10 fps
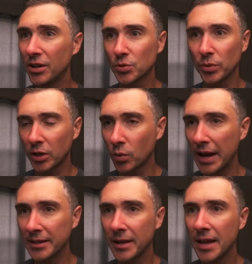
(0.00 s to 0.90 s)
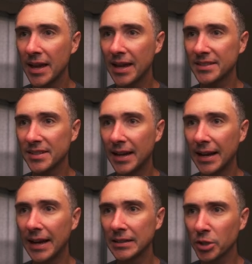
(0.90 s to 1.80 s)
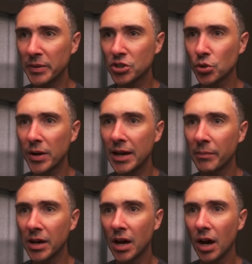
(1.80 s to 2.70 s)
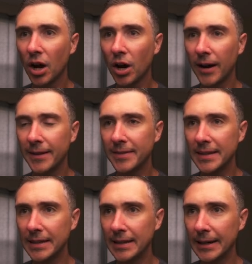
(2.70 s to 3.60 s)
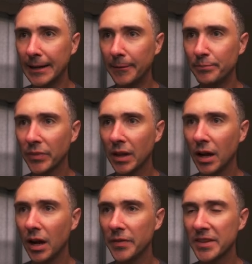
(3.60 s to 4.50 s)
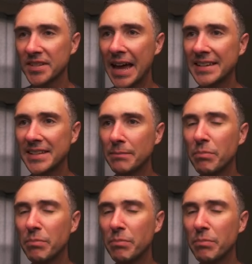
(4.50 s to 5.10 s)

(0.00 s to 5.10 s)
is really great. It's a little bit trim on the sizing,